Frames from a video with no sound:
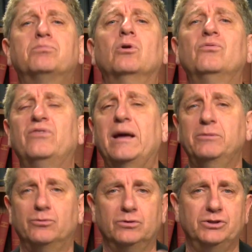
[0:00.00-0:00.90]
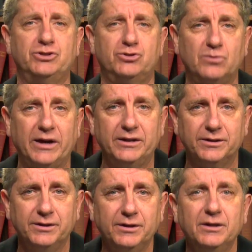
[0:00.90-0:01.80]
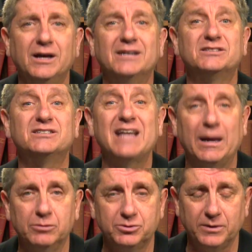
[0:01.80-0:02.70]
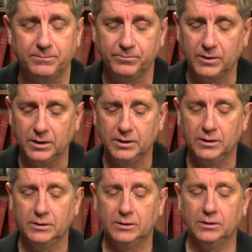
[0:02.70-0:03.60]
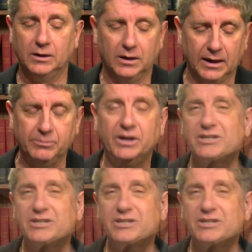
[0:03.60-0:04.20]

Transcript: pro-family religious right establishment. I'm gonna